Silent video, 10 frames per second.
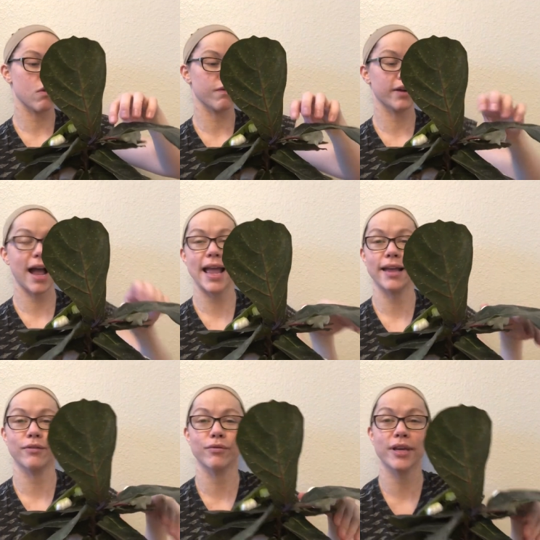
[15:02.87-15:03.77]
over.
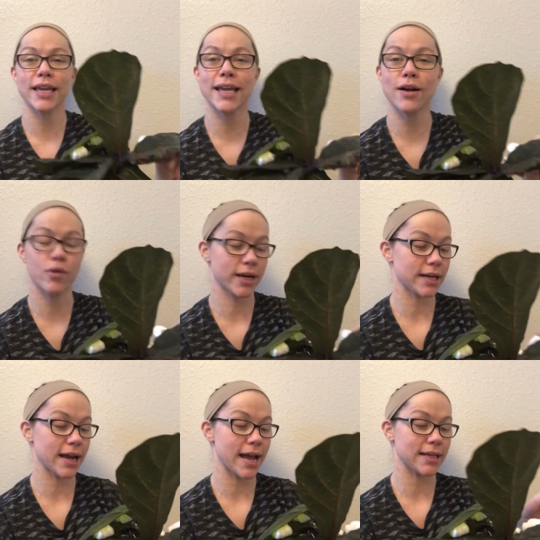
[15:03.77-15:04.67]
I
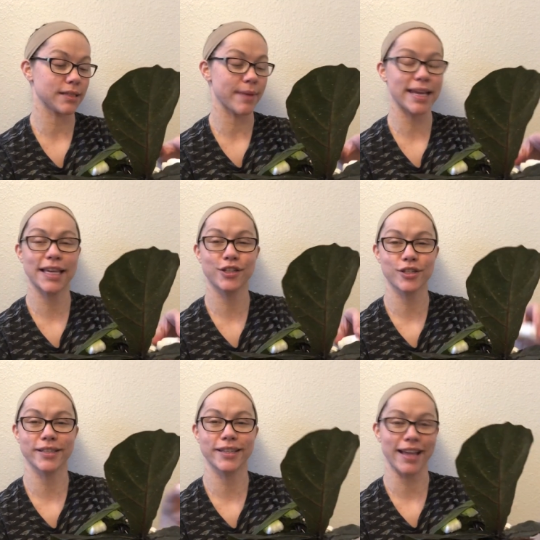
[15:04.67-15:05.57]
reorganized my
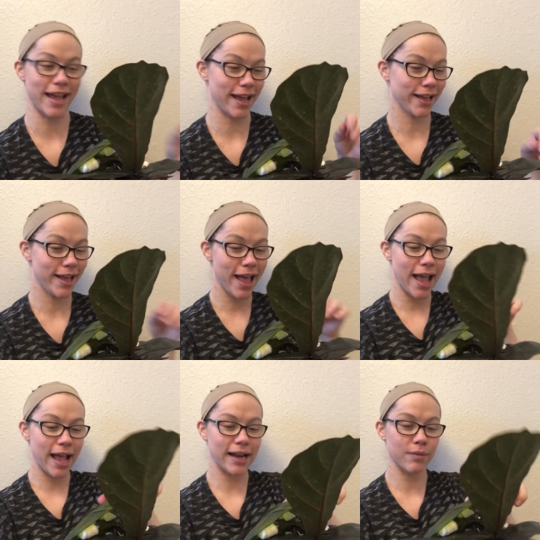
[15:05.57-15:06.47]
kitchen today
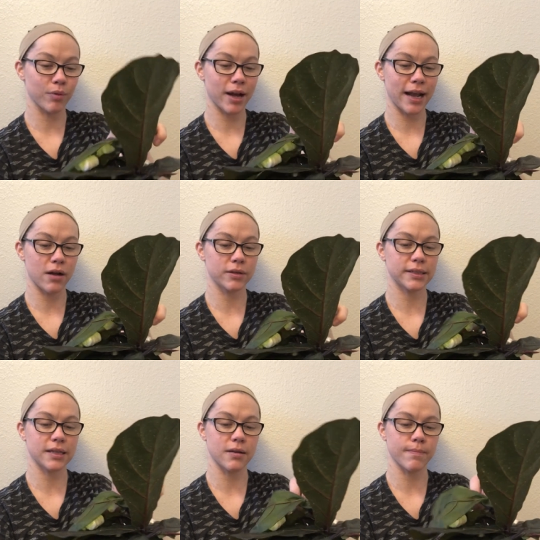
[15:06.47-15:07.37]
and I brought out
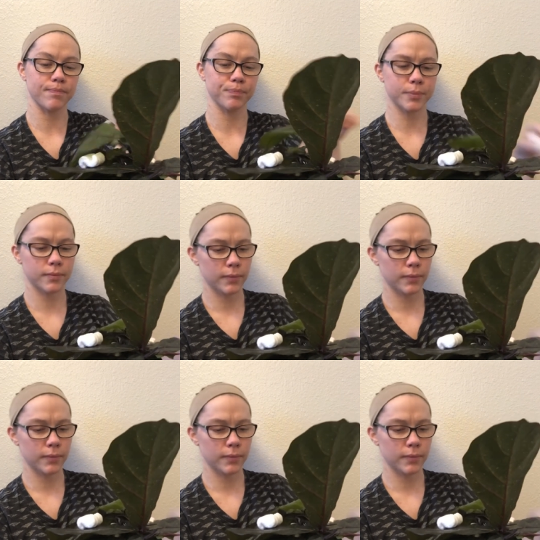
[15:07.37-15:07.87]
some,